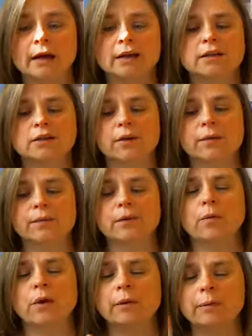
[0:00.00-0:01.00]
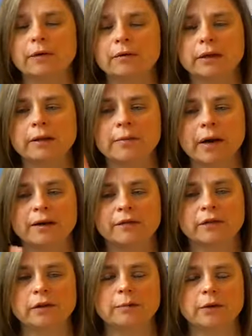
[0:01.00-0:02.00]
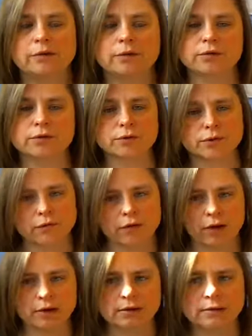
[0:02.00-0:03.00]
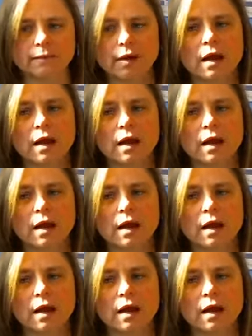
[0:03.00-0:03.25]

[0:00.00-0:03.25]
So you want to be really mindful about those sorts of things.